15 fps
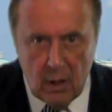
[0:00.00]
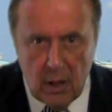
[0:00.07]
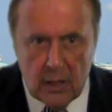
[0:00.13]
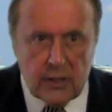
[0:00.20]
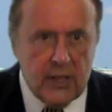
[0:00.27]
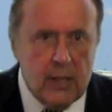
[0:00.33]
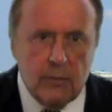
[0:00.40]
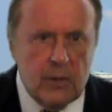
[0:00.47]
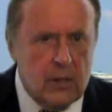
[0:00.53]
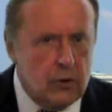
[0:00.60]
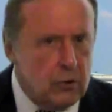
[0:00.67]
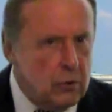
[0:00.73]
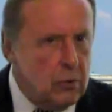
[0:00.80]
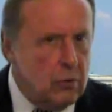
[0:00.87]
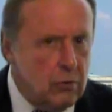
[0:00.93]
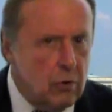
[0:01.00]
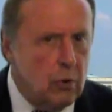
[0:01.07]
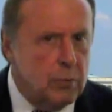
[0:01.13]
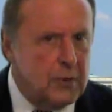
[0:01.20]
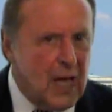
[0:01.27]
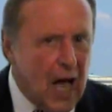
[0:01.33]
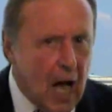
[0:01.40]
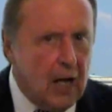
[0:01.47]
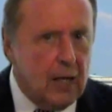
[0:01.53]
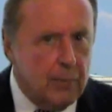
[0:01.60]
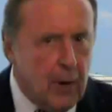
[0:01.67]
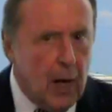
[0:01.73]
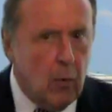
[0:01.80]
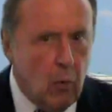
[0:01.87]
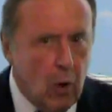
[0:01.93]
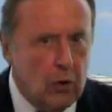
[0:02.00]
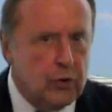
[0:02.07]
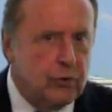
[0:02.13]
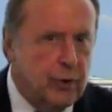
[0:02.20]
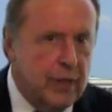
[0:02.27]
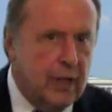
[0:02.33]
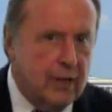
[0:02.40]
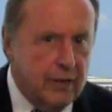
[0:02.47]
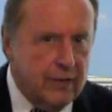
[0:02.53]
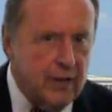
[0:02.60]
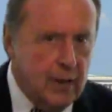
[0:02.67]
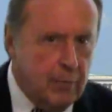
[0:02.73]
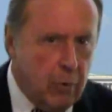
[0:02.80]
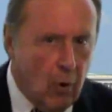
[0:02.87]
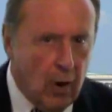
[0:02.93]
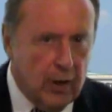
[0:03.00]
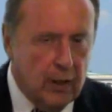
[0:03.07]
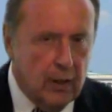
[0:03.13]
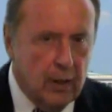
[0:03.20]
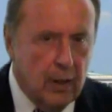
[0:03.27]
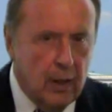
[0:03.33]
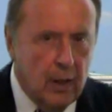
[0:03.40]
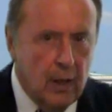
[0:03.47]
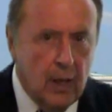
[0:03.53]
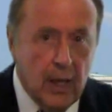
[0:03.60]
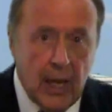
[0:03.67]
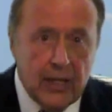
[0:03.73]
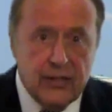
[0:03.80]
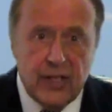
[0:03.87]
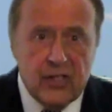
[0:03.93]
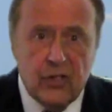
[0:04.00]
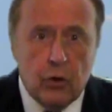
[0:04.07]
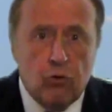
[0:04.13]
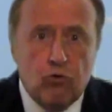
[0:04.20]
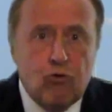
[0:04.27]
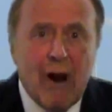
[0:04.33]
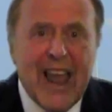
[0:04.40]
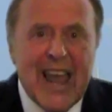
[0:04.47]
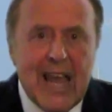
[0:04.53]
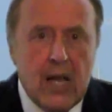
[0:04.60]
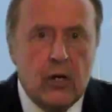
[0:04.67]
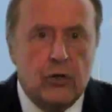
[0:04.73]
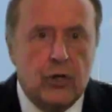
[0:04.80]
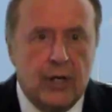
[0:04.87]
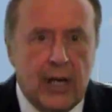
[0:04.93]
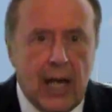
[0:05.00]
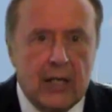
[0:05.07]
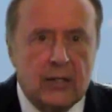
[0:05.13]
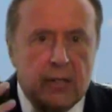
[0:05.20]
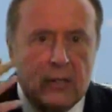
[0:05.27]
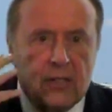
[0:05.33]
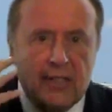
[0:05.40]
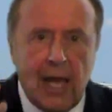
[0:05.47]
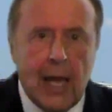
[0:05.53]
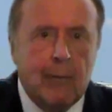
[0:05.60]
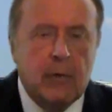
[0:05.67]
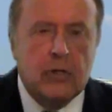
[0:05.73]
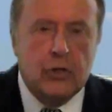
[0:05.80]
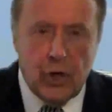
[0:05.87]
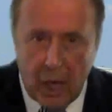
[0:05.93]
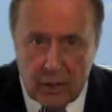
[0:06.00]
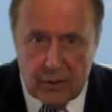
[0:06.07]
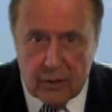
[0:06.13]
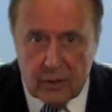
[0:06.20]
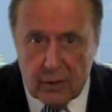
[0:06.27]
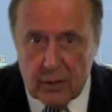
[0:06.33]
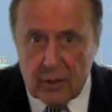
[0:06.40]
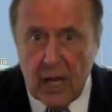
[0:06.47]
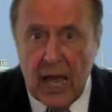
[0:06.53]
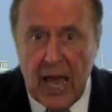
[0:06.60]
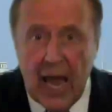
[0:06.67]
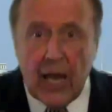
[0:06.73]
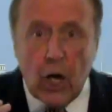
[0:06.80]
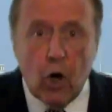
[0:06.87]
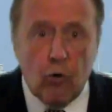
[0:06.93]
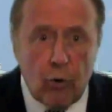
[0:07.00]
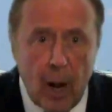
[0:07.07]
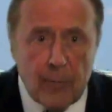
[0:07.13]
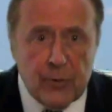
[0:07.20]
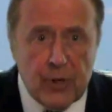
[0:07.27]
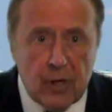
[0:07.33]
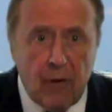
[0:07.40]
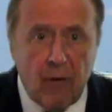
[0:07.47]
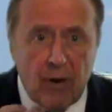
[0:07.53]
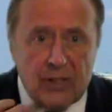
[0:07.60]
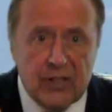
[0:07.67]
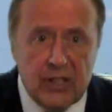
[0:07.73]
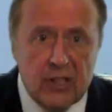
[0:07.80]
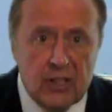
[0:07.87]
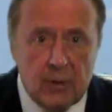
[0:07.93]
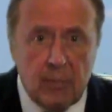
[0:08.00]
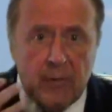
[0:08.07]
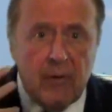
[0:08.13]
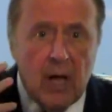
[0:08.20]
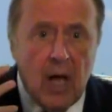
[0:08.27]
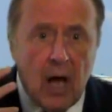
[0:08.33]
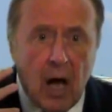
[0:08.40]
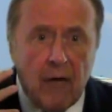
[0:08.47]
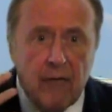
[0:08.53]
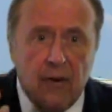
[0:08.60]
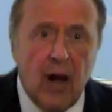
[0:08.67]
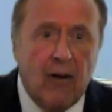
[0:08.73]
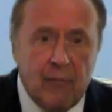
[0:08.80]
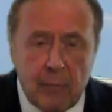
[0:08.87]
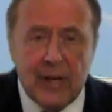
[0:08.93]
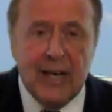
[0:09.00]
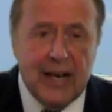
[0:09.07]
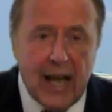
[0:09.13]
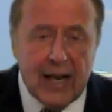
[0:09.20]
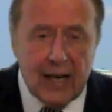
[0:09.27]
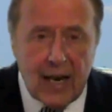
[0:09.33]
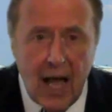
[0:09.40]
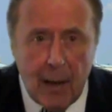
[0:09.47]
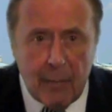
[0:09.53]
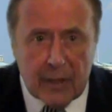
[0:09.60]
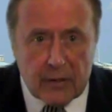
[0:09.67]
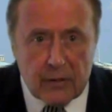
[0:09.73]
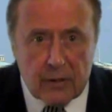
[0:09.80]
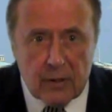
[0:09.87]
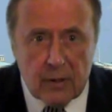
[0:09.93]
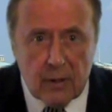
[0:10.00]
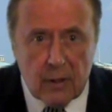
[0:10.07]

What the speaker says: It seems these two groups, Occupy Wall Street and the Tea Party, exist to rage against the same injustices and corruption over a system of government and economics.